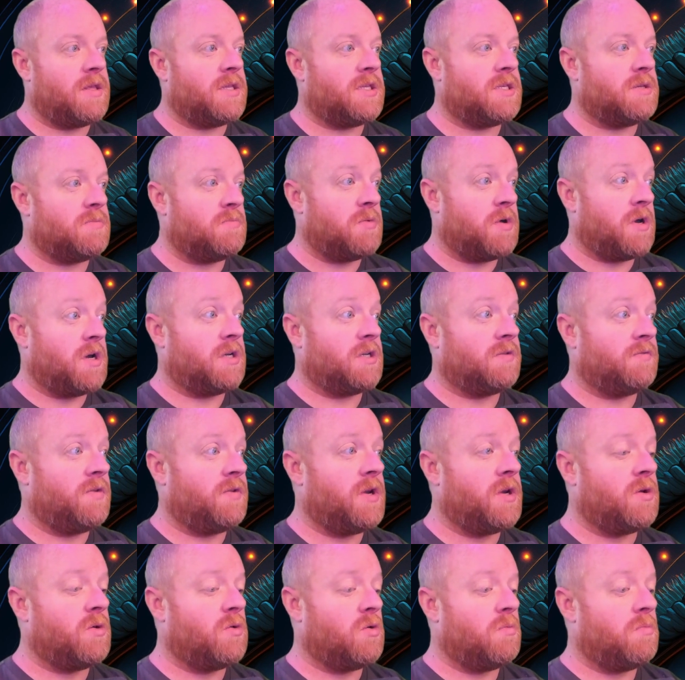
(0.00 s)
That's the box.
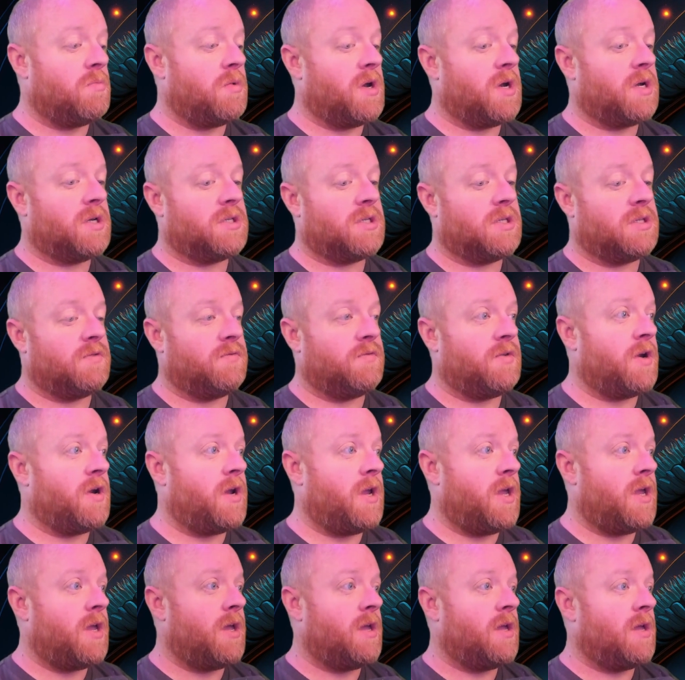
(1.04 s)
Very cool box. It's
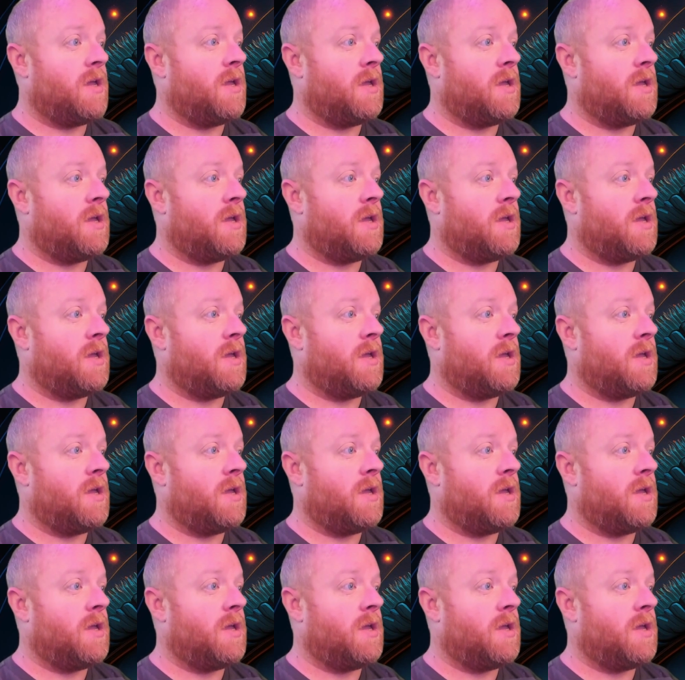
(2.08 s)
very